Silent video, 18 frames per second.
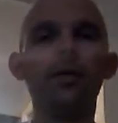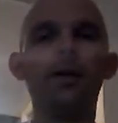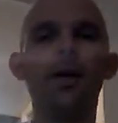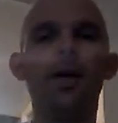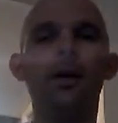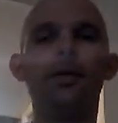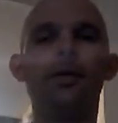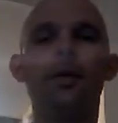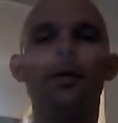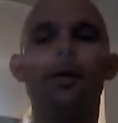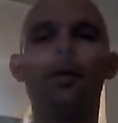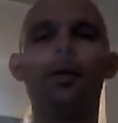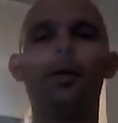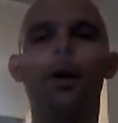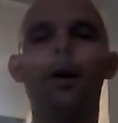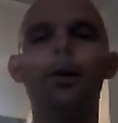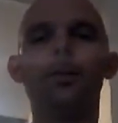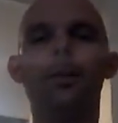I showed all the
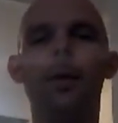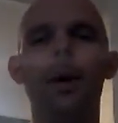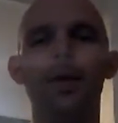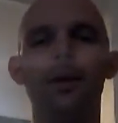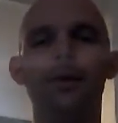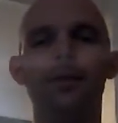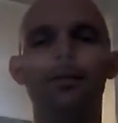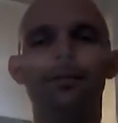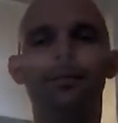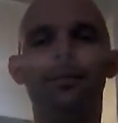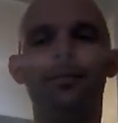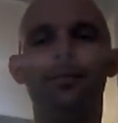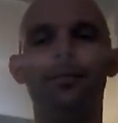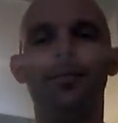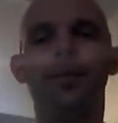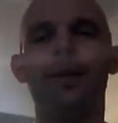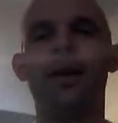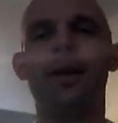cards red
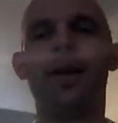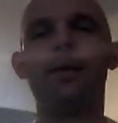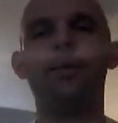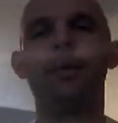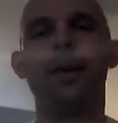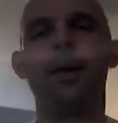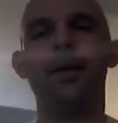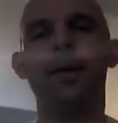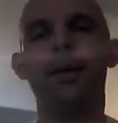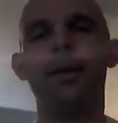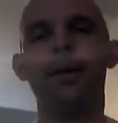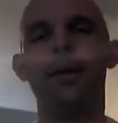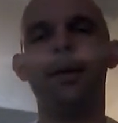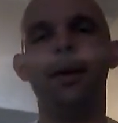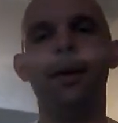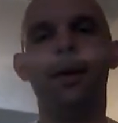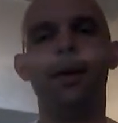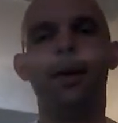for the last trick I did.
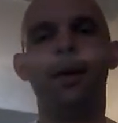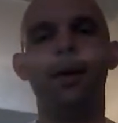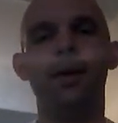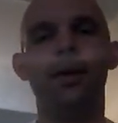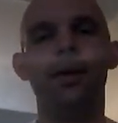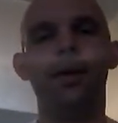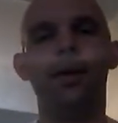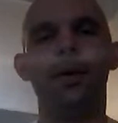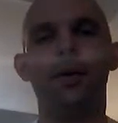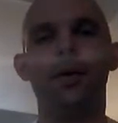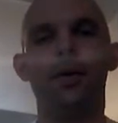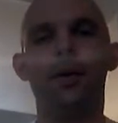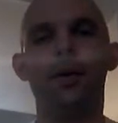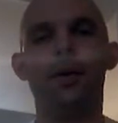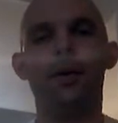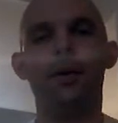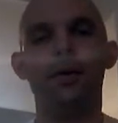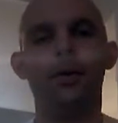
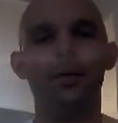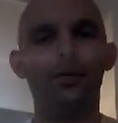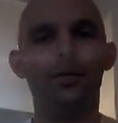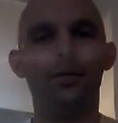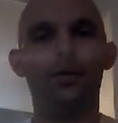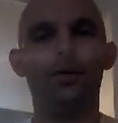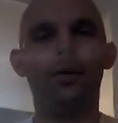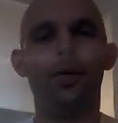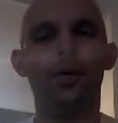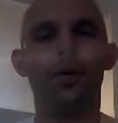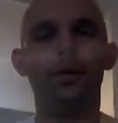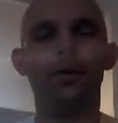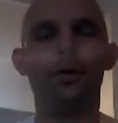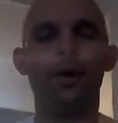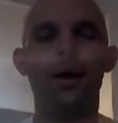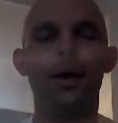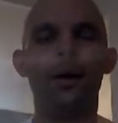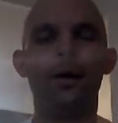Show the cards
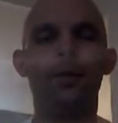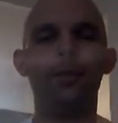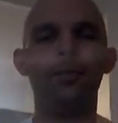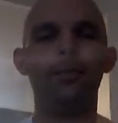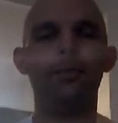red.